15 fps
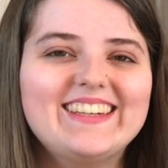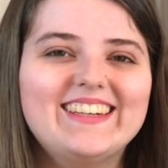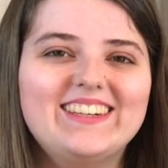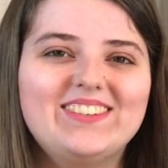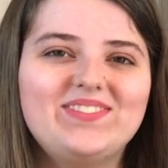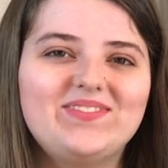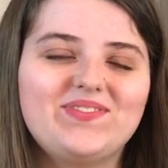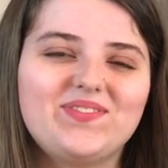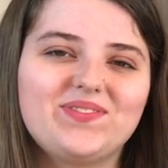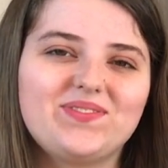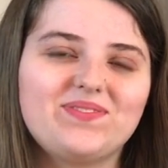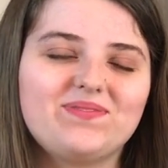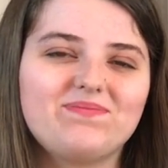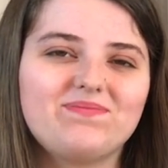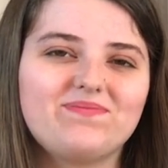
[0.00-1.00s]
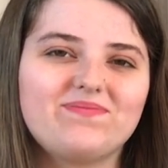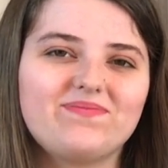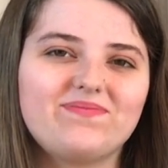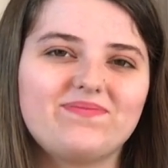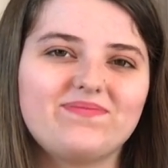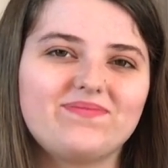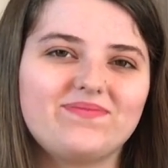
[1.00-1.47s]

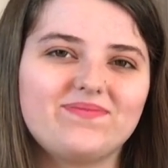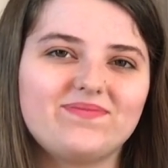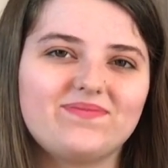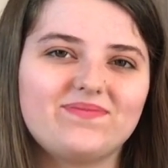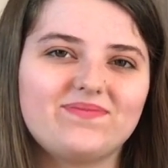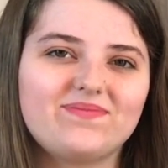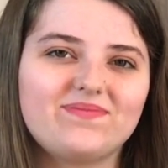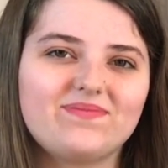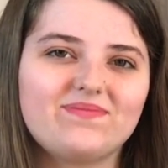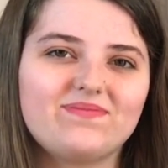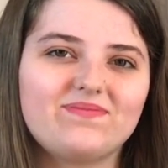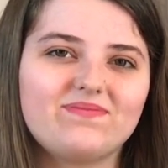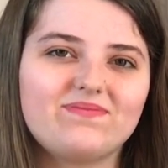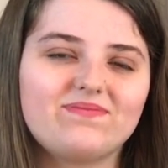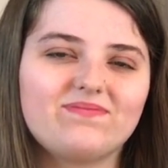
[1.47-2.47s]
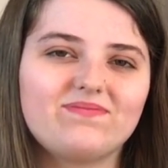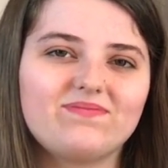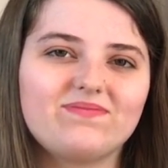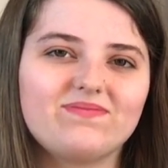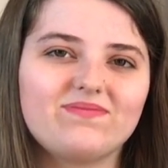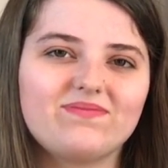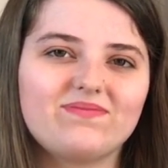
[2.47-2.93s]

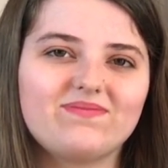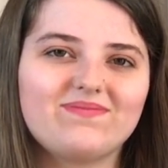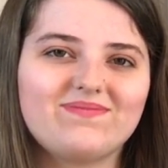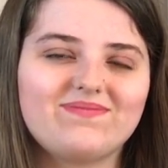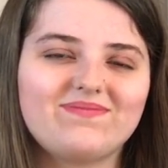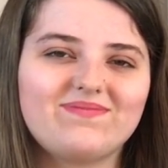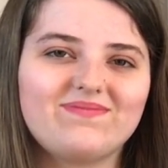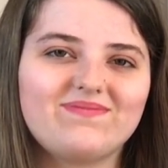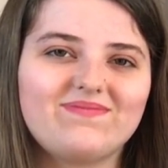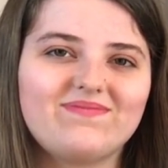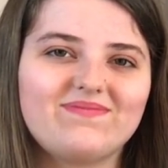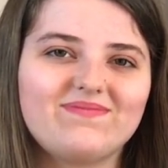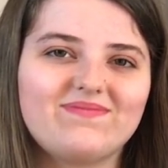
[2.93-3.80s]
(silent)